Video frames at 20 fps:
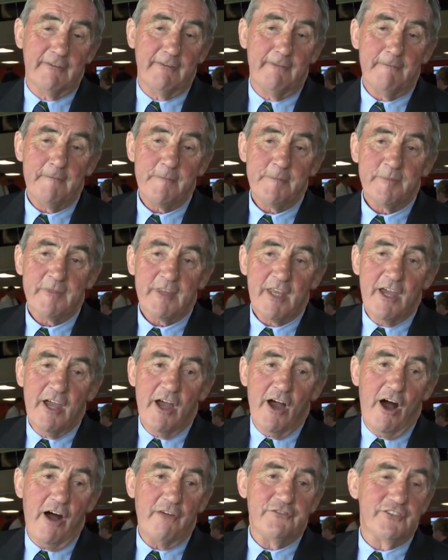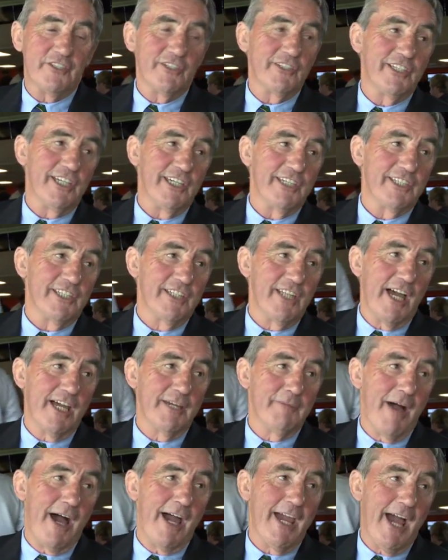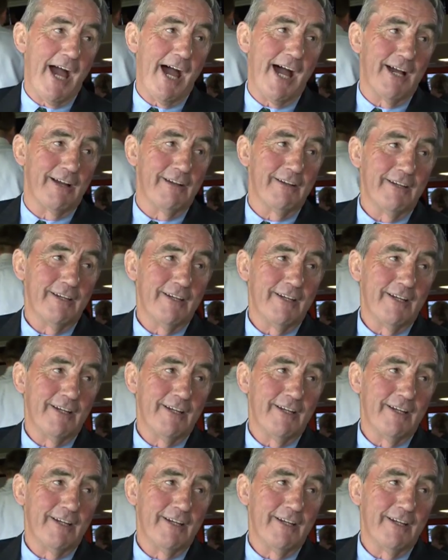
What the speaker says: and often you'd hear the name A.R.